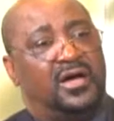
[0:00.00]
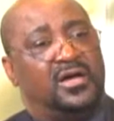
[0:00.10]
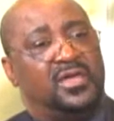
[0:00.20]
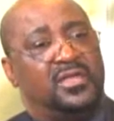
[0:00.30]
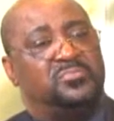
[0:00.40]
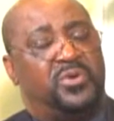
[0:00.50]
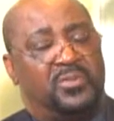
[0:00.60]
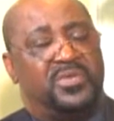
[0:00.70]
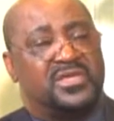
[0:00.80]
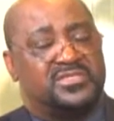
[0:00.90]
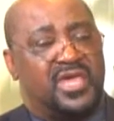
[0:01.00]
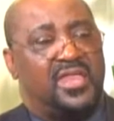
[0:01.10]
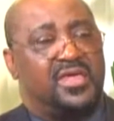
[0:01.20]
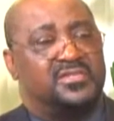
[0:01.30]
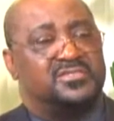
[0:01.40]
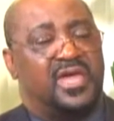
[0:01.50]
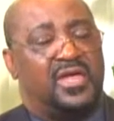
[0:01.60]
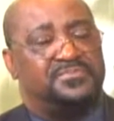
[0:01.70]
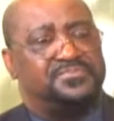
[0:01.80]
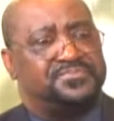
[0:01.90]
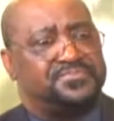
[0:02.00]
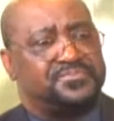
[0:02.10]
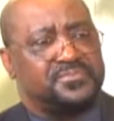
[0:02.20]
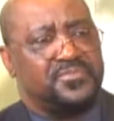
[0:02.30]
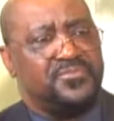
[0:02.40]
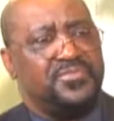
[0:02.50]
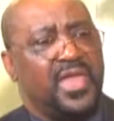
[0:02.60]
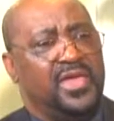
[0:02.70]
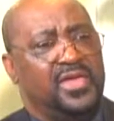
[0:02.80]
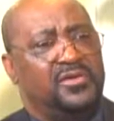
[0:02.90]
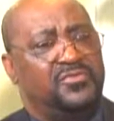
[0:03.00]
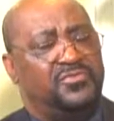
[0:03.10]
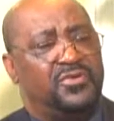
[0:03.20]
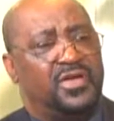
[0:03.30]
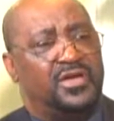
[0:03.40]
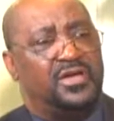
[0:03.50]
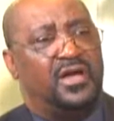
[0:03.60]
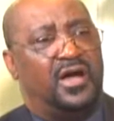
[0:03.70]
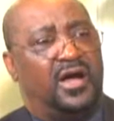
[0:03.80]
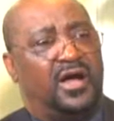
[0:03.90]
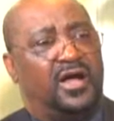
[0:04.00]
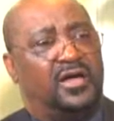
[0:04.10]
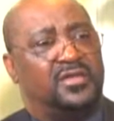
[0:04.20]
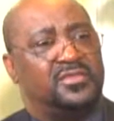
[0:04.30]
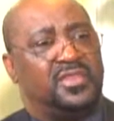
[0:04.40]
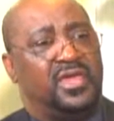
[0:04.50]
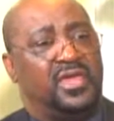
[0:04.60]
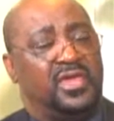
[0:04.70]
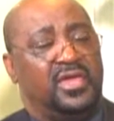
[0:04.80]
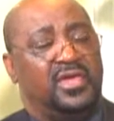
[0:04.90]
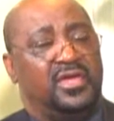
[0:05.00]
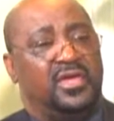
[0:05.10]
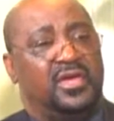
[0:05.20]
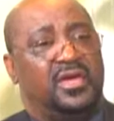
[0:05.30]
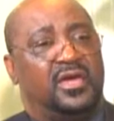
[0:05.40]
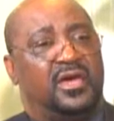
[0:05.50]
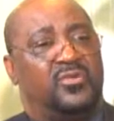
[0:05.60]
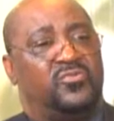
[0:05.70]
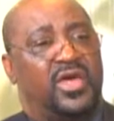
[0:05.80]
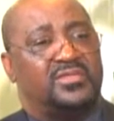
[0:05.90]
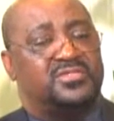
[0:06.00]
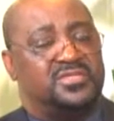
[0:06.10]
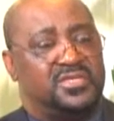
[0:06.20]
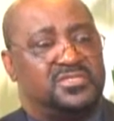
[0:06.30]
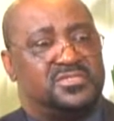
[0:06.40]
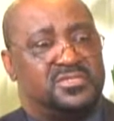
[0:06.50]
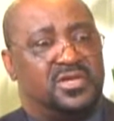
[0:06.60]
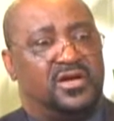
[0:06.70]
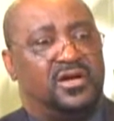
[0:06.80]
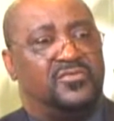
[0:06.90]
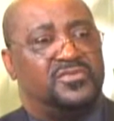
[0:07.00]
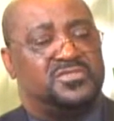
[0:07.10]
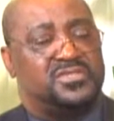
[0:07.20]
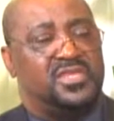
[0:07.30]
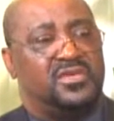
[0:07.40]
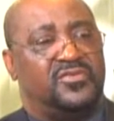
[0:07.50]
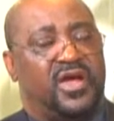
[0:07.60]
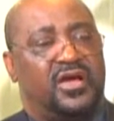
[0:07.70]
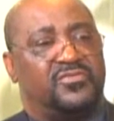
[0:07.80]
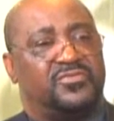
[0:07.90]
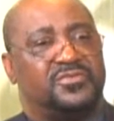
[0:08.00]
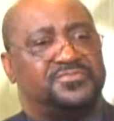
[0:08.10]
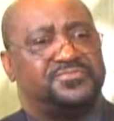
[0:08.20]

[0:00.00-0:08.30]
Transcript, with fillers: in public settings that if the residents of the city of Hartford